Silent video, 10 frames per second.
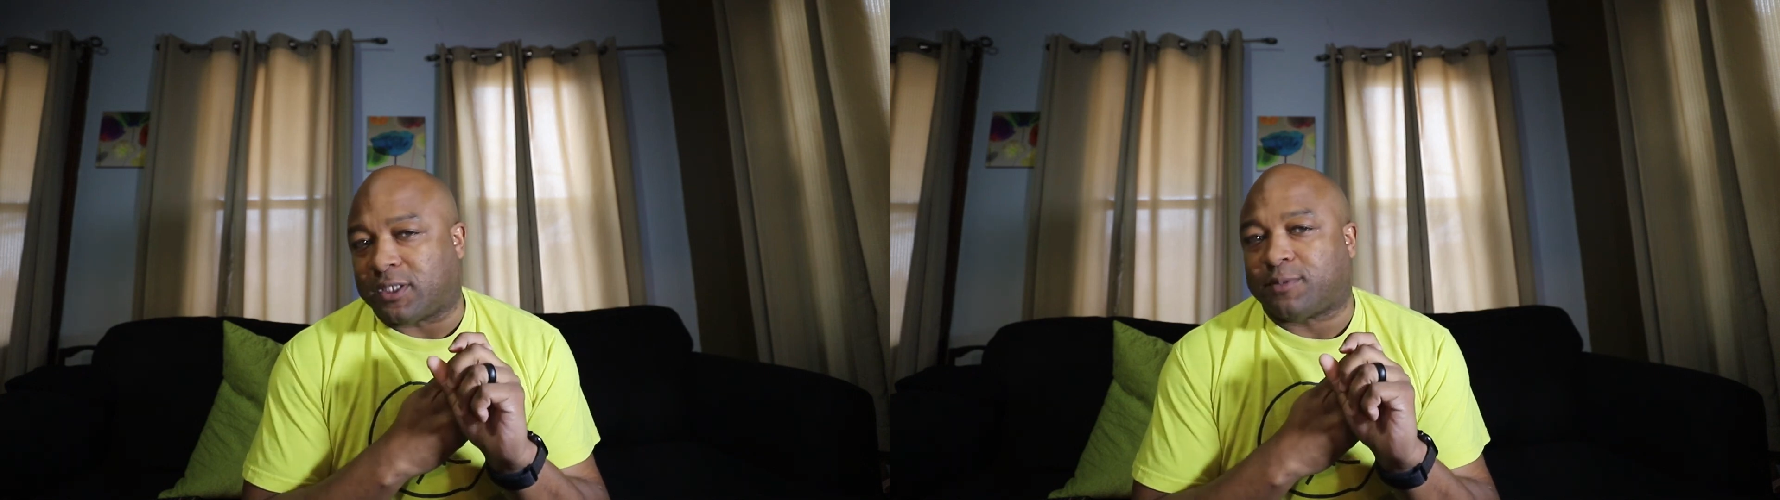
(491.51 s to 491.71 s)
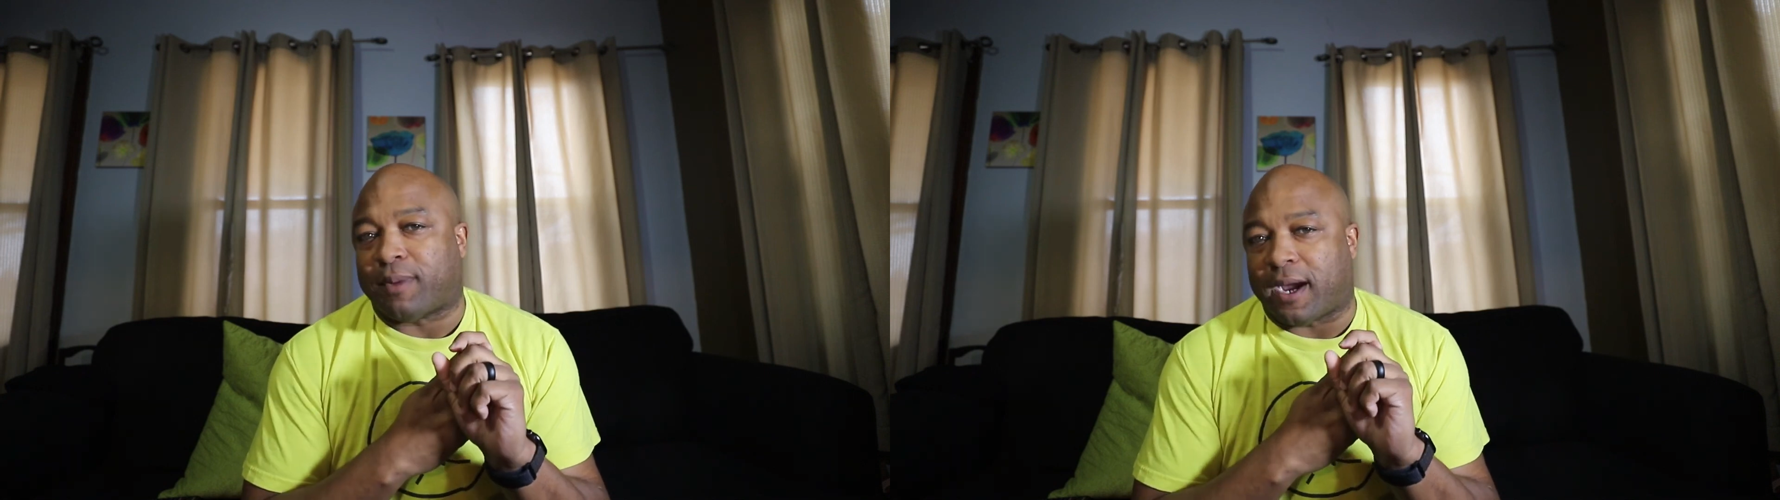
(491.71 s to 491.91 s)

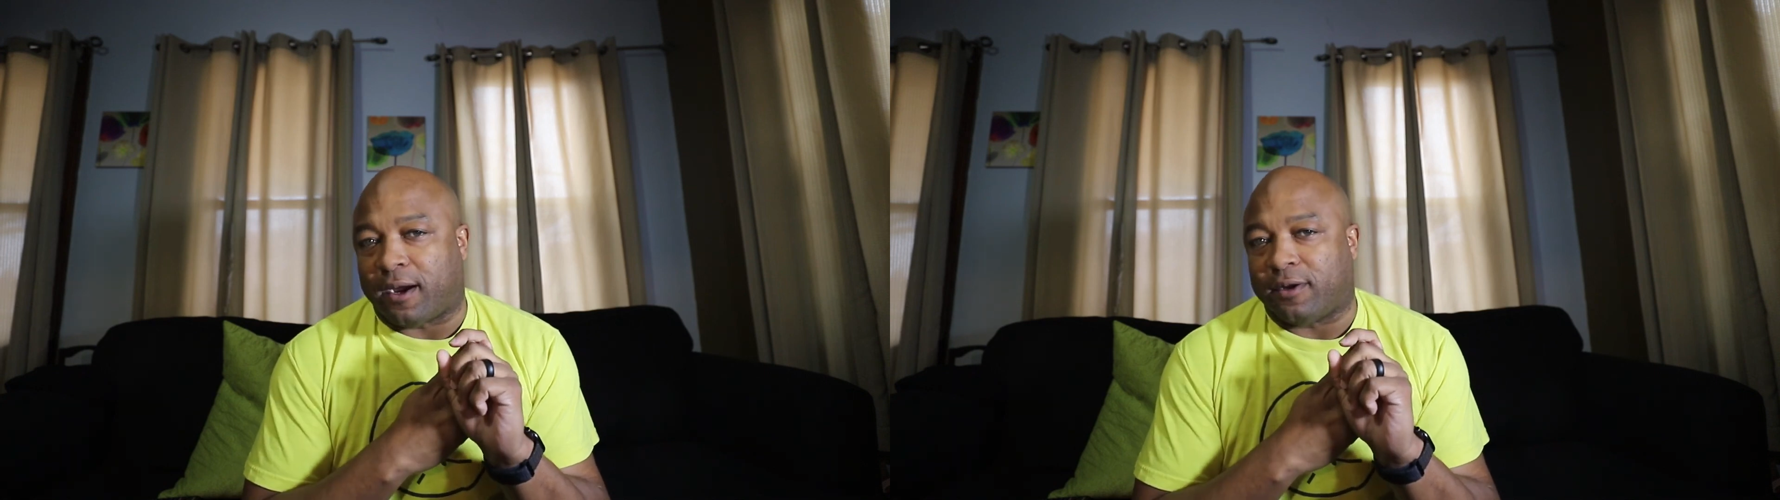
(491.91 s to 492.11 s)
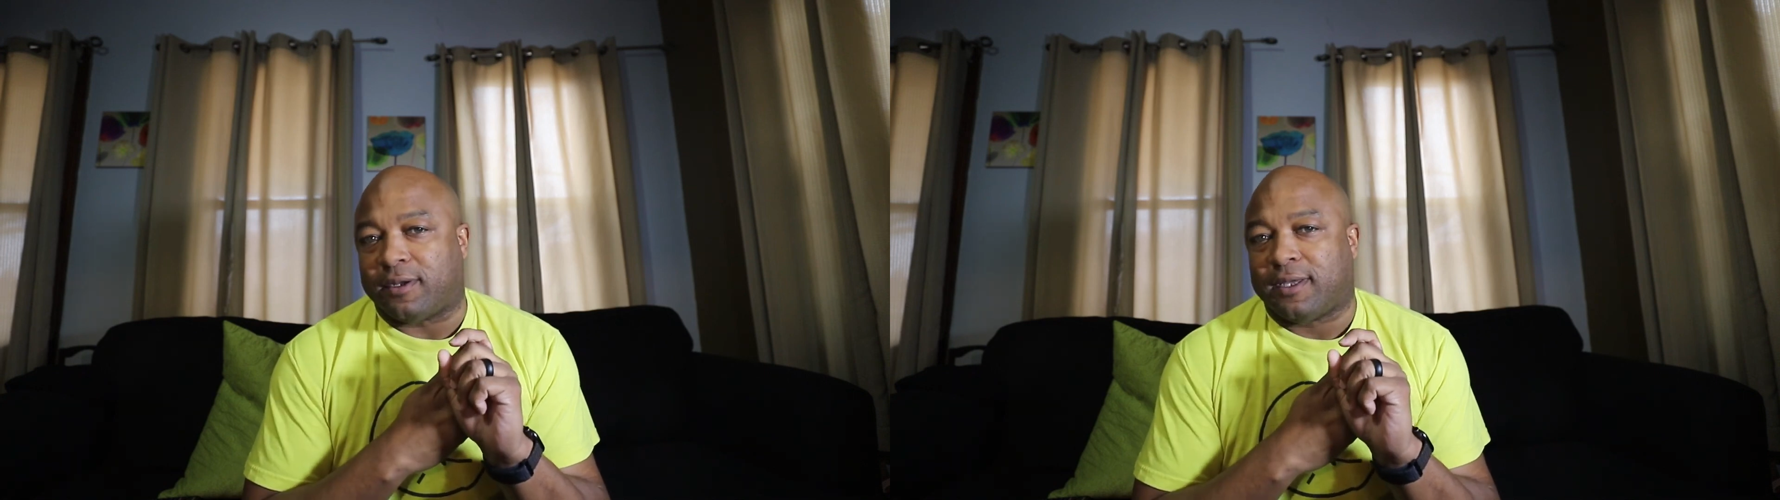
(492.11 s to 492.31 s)

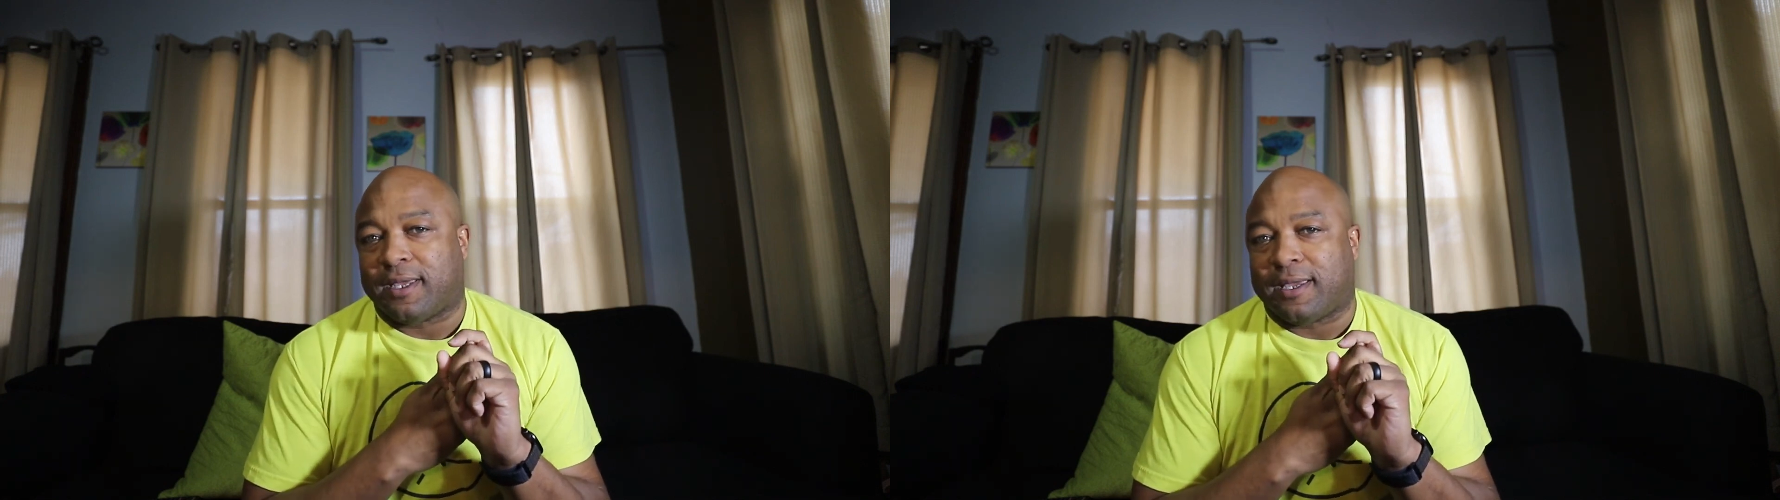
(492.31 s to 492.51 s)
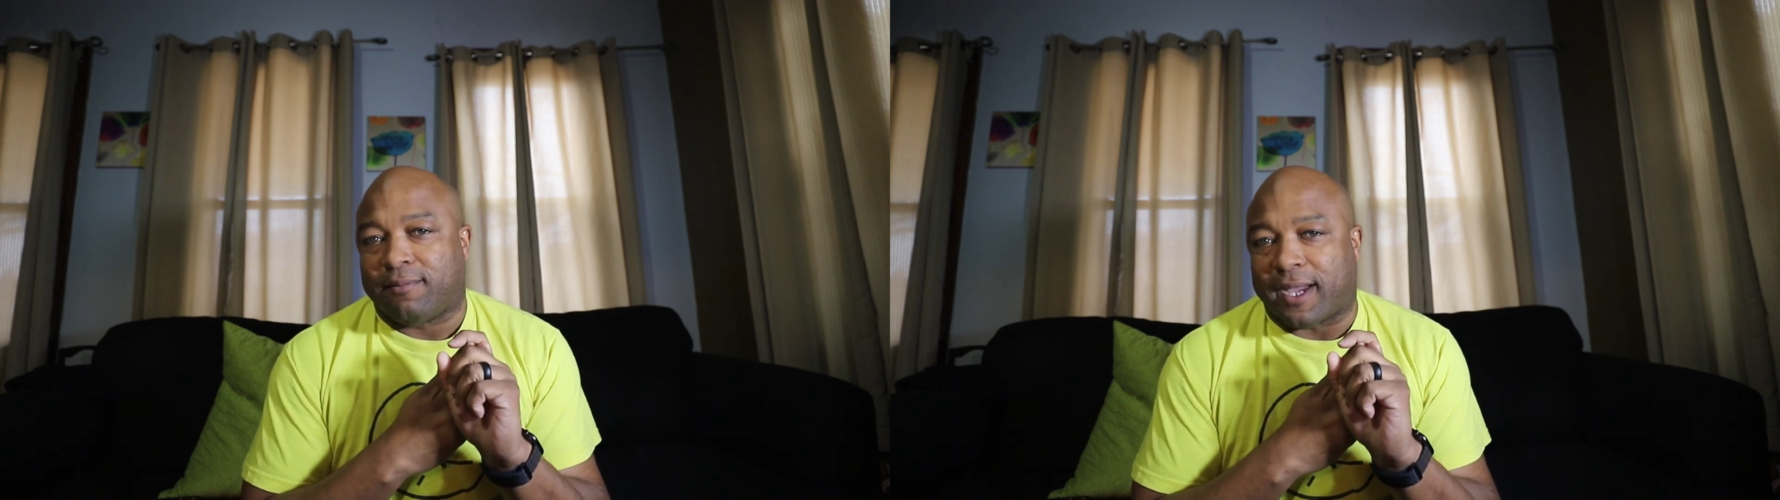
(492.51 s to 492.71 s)
inspired
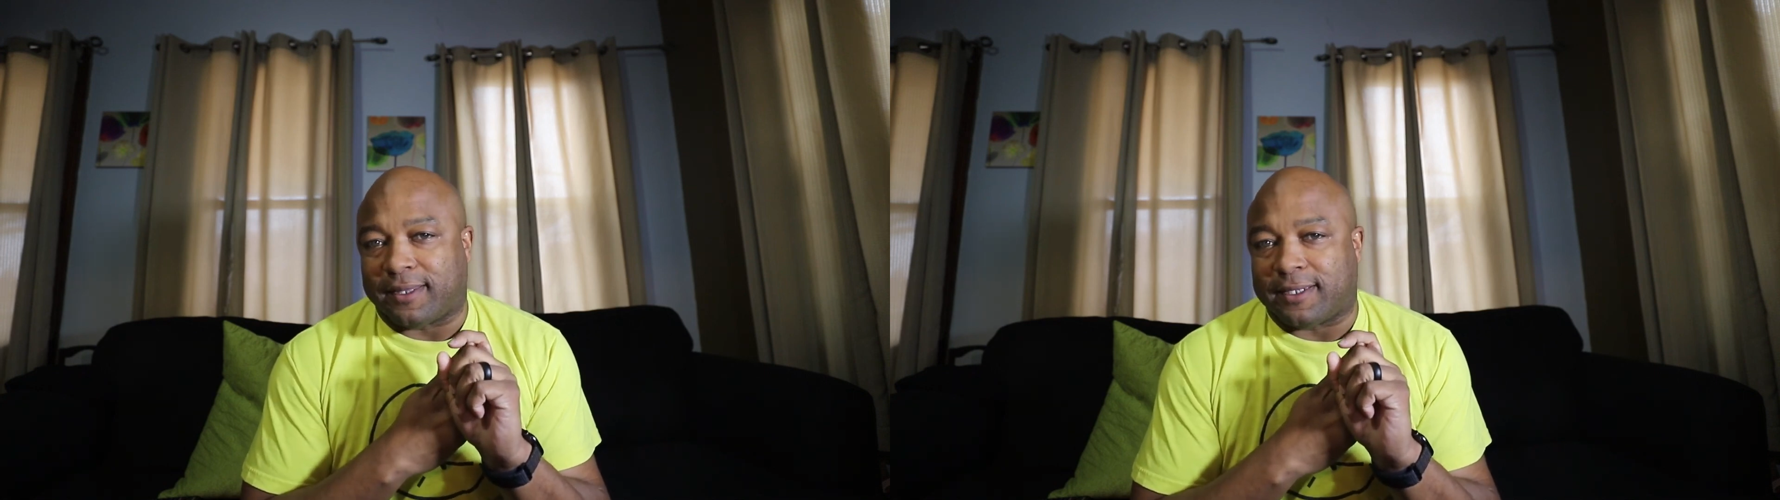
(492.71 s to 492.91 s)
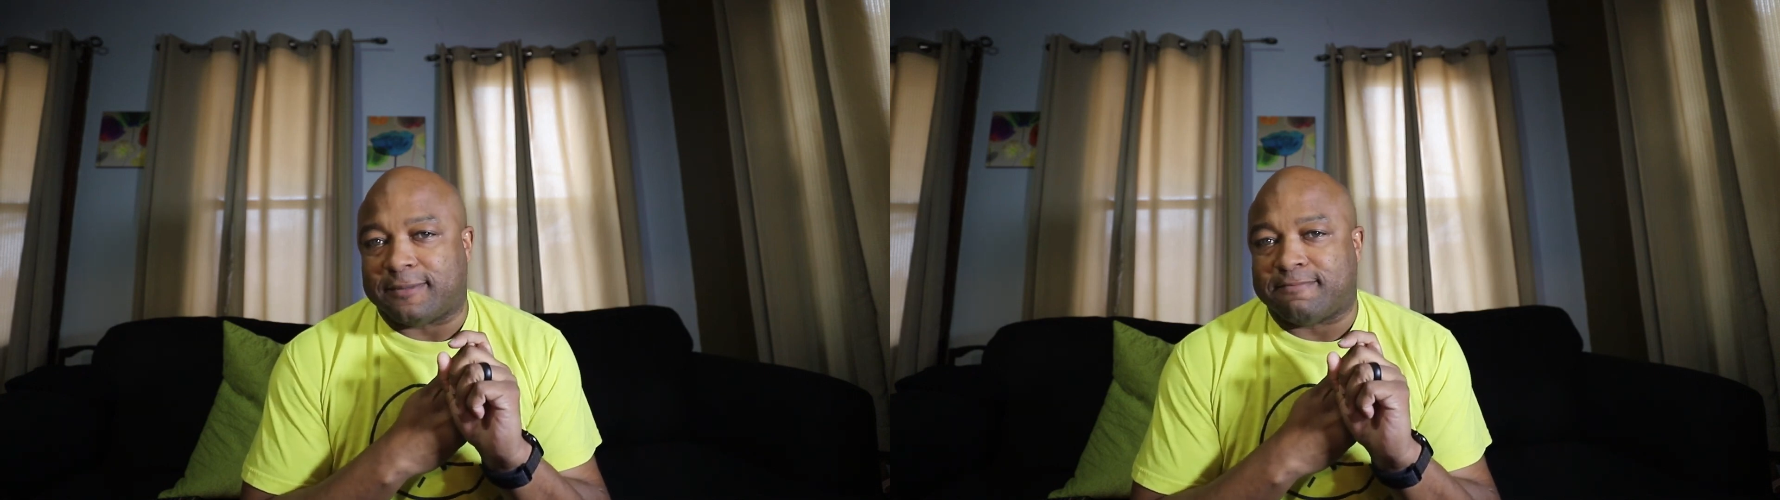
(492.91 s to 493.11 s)
by
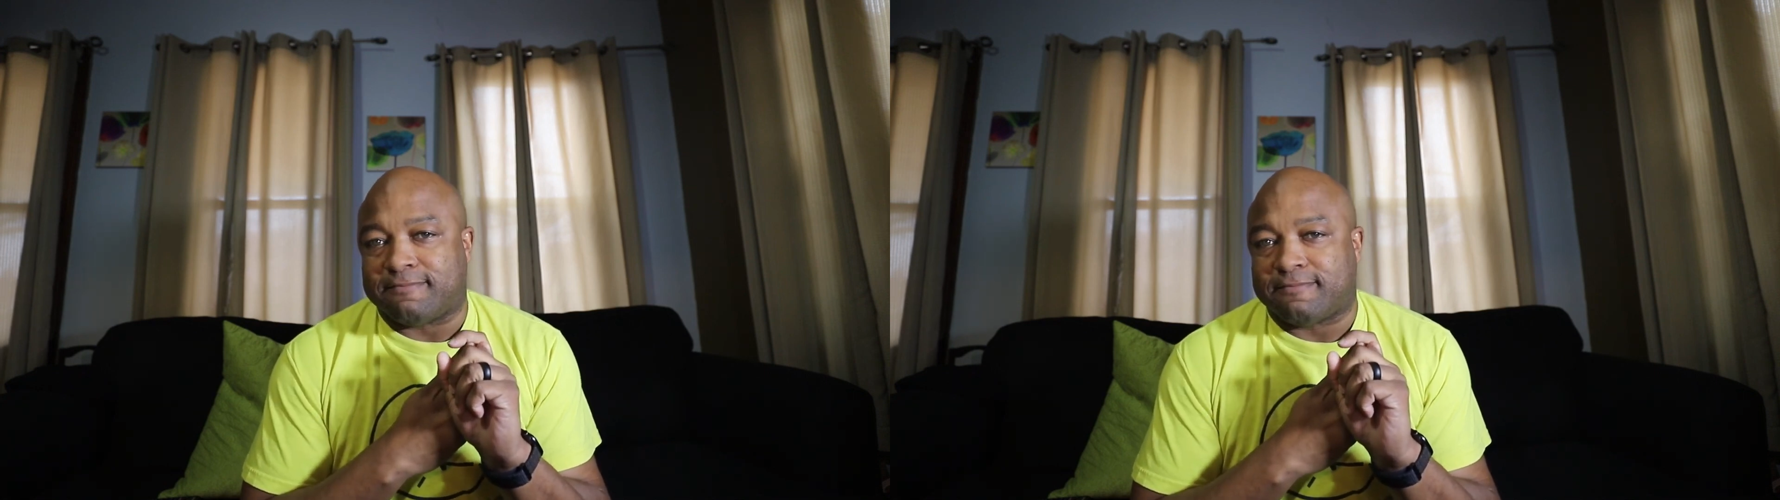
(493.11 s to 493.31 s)
them.